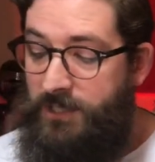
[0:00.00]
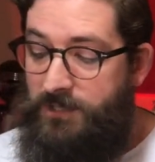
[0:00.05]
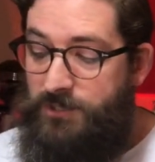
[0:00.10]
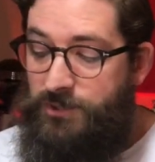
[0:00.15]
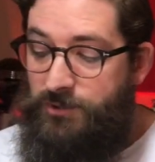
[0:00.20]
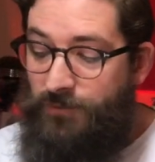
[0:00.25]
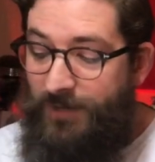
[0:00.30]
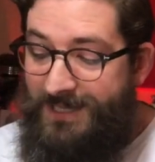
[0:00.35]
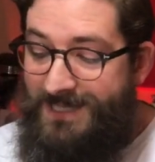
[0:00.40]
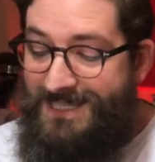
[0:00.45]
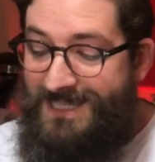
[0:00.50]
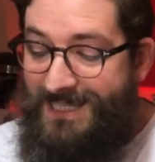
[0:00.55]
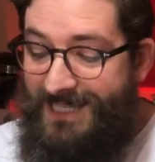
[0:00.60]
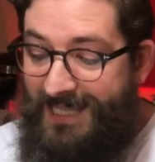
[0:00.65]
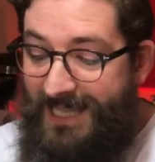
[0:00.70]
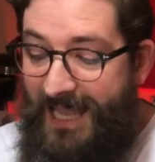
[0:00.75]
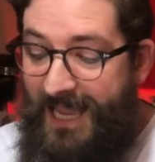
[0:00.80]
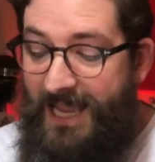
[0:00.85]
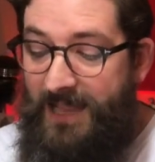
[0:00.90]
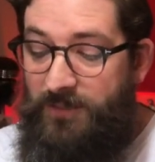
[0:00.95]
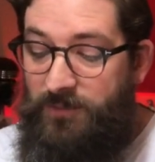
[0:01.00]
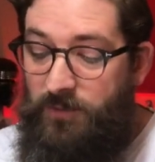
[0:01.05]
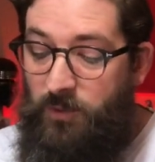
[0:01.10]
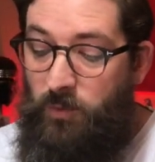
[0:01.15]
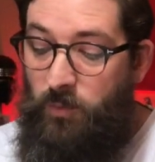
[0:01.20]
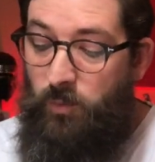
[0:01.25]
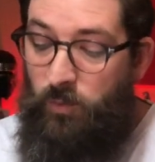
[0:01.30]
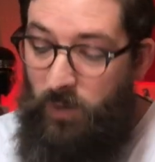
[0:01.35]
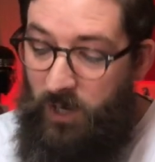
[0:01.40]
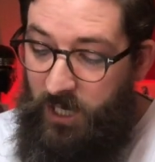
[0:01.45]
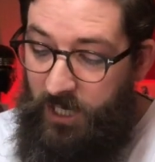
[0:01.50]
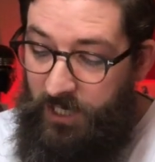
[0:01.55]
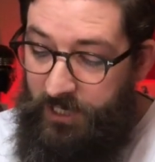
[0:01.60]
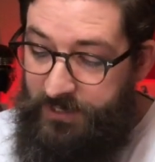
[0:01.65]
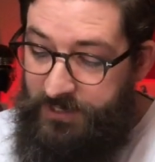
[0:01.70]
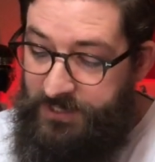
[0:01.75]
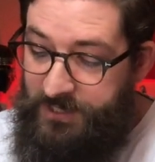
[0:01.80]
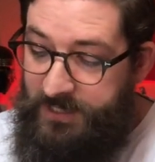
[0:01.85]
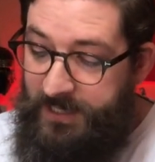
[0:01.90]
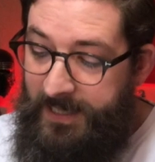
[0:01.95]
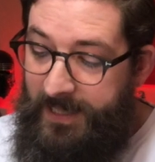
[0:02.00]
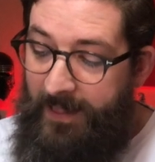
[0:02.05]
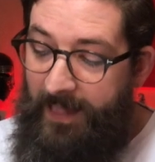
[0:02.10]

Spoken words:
translate the words.